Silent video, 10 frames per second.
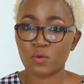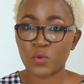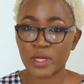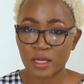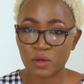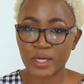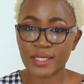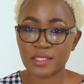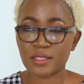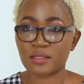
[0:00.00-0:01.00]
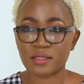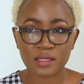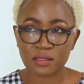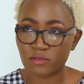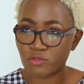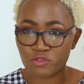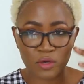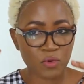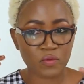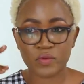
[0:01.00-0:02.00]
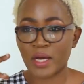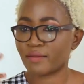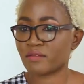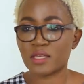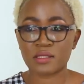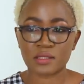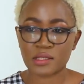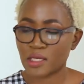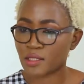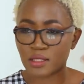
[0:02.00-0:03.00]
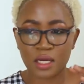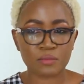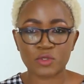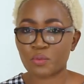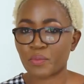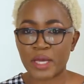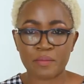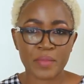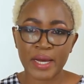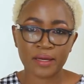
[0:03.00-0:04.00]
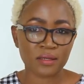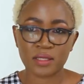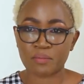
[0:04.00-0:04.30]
When I look at it, I just dream of uh, these things come to my mind.